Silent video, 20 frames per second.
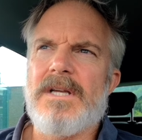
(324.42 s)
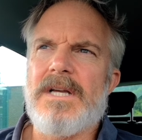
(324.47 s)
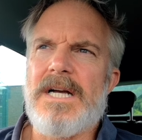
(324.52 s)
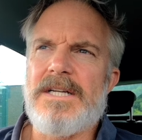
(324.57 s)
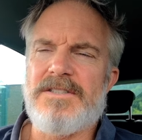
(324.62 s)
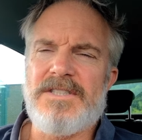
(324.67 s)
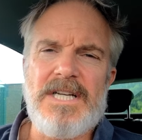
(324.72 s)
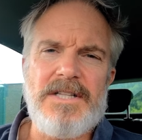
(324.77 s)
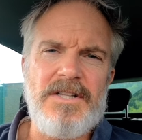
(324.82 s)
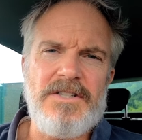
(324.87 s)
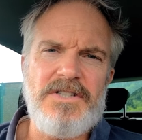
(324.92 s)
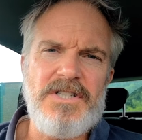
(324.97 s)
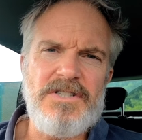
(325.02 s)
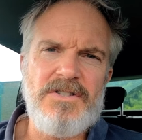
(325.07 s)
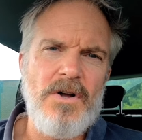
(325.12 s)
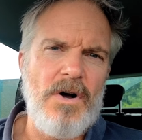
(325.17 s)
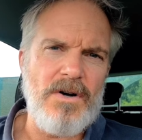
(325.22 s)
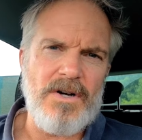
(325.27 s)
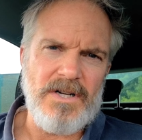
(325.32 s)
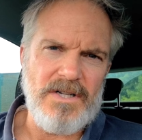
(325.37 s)
has said that
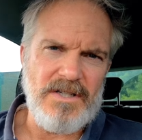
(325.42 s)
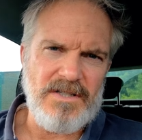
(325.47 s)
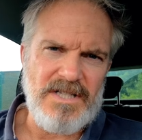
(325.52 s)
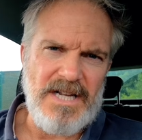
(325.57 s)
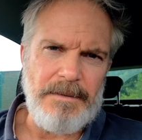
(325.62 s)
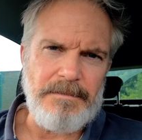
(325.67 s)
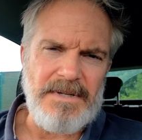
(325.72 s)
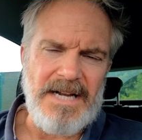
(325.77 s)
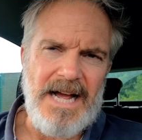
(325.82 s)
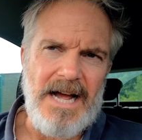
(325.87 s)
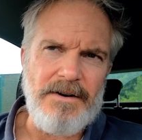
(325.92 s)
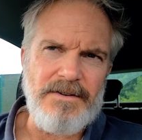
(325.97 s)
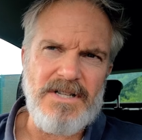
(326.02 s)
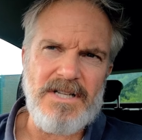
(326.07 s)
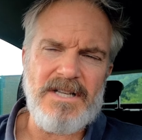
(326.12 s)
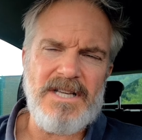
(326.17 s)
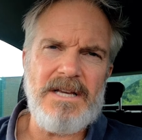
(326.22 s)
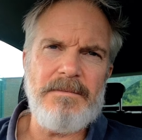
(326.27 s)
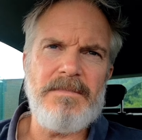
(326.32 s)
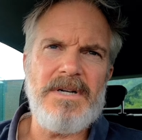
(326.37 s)
she's not going to step down. Is
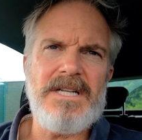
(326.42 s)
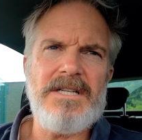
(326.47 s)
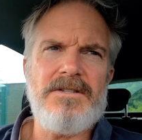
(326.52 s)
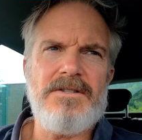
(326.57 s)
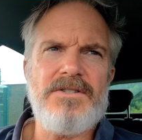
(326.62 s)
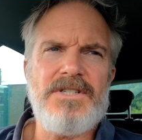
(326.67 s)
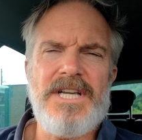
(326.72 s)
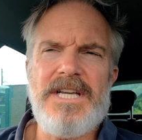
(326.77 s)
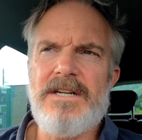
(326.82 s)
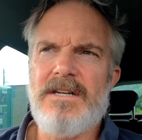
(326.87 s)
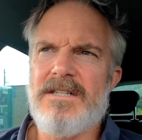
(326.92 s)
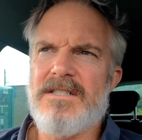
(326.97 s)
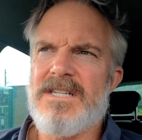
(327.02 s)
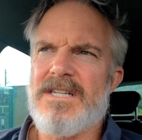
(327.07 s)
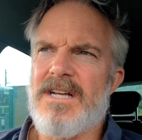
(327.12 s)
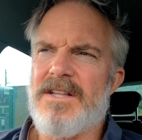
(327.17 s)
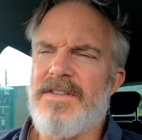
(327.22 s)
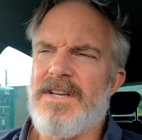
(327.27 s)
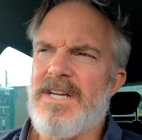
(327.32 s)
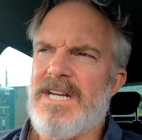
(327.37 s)
it Kimberly Cheadle, is
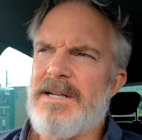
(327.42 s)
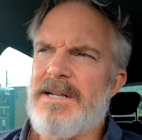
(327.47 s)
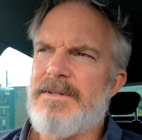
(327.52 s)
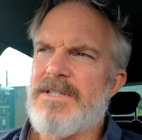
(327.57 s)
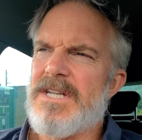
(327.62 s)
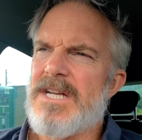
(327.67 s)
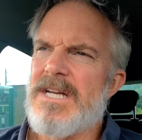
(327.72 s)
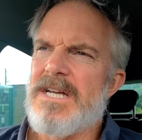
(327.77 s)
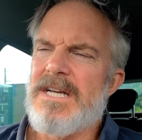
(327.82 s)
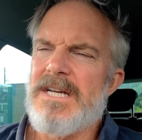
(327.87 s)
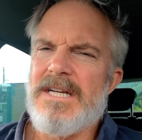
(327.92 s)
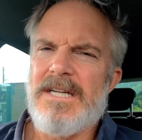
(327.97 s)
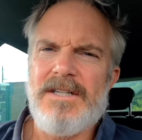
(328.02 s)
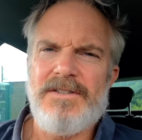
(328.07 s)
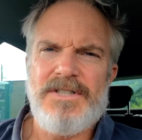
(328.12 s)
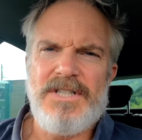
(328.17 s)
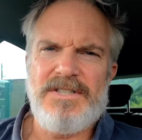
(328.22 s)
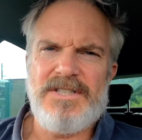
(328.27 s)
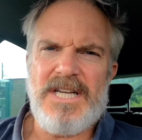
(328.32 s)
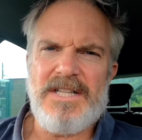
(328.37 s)
it? I think her name is.
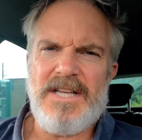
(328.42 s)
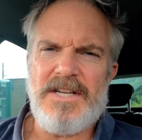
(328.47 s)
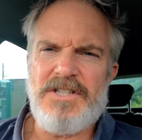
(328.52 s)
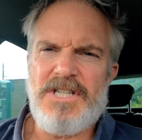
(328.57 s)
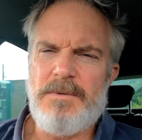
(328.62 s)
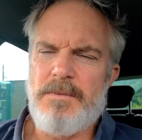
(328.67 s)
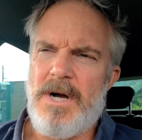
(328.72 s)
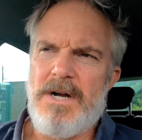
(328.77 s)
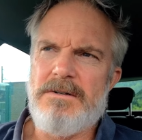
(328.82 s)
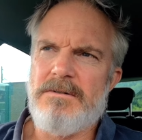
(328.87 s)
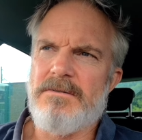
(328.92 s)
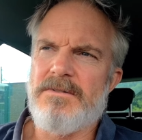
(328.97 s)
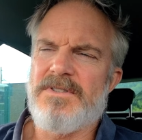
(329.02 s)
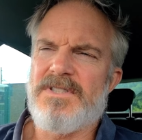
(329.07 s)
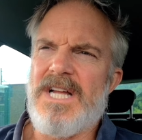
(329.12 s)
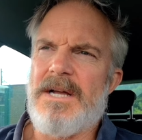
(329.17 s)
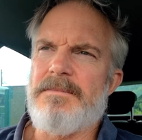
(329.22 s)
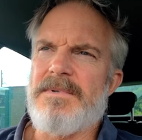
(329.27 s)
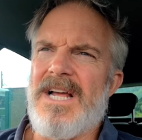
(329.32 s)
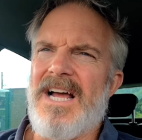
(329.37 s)
She said that she won't
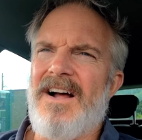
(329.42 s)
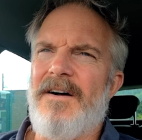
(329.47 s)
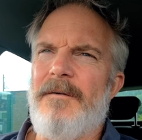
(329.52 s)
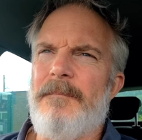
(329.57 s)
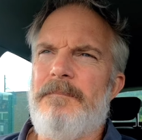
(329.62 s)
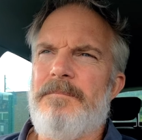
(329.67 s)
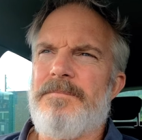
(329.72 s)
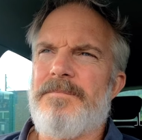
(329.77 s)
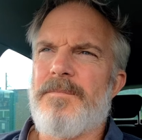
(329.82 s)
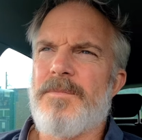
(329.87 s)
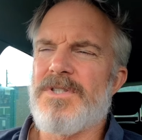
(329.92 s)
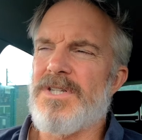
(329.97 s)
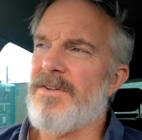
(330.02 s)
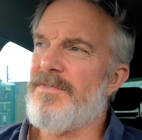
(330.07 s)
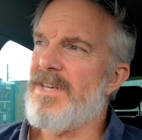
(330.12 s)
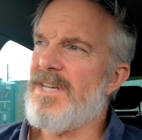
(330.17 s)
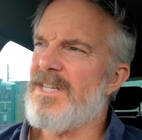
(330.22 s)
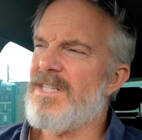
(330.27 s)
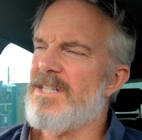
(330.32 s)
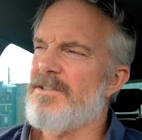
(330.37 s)
step down, which I
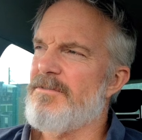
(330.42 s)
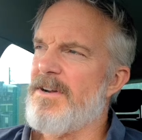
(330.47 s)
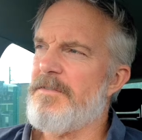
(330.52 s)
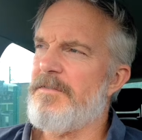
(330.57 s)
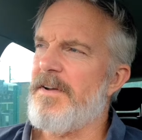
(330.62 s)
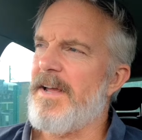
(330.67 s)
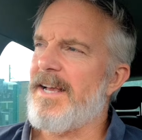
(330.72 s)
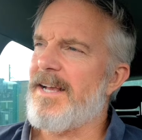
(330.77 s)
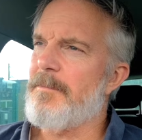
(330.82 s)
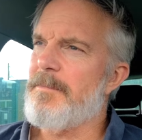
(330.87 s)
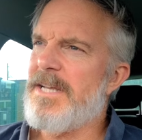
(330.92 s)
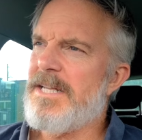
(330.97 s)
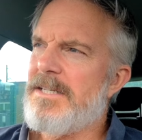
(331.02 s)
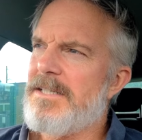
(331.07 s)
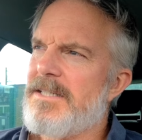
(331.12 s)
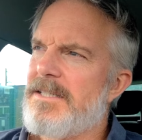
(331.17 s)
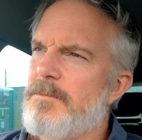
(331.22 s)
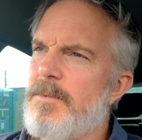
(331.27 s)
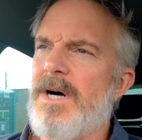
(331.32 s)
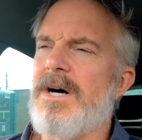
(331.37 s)
think is horrific. I
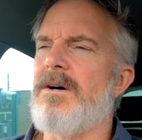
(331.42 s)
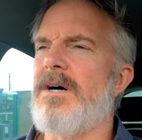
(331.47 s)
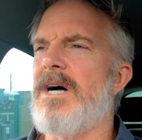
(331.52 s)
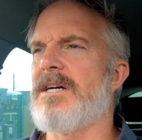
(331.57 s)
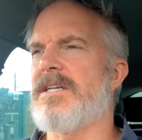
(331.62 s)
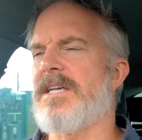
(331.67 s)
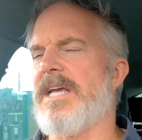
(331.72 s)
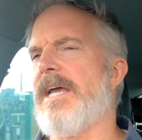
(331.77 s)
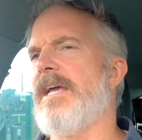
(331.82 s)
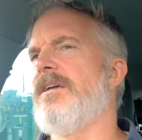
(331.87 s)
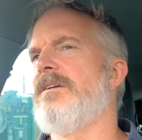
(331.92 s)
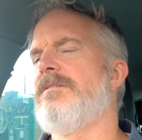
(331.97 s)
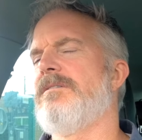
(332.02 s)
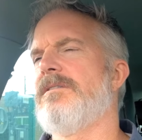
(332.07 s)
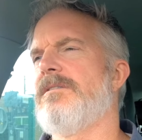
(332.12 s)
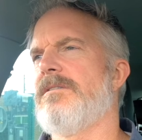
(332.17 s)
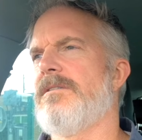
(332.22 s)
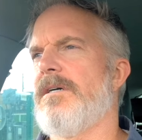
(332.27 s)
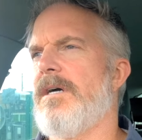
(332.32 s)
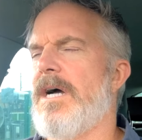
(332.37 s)
mean, well, okay,
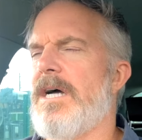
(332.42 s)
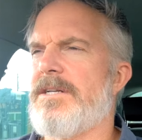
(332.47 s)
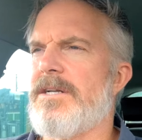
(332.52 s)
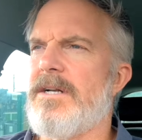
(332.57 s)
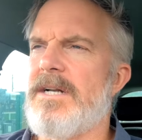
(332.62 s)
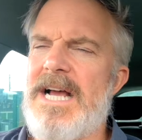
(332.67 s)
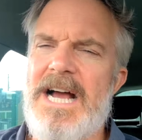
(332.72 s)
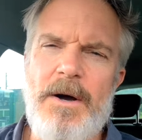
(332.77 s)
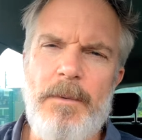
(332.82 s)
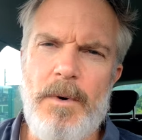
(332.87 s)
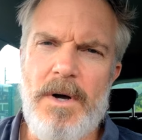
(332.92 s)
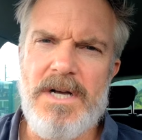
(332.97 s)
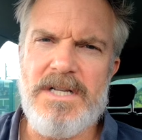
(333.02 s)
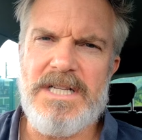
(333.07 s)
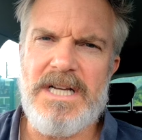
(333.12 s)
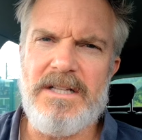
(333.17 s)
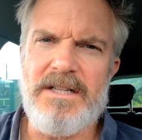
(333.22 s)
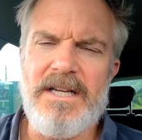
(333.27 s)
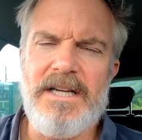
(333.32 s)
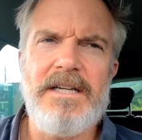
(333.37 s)
I don't know how it
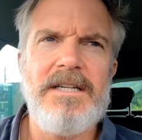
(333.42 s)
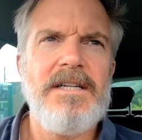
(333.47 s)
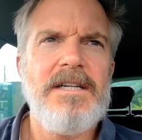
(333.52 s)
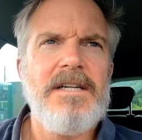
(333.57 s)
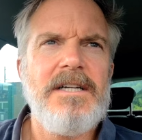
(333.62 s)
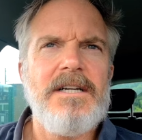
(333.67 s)
works out there,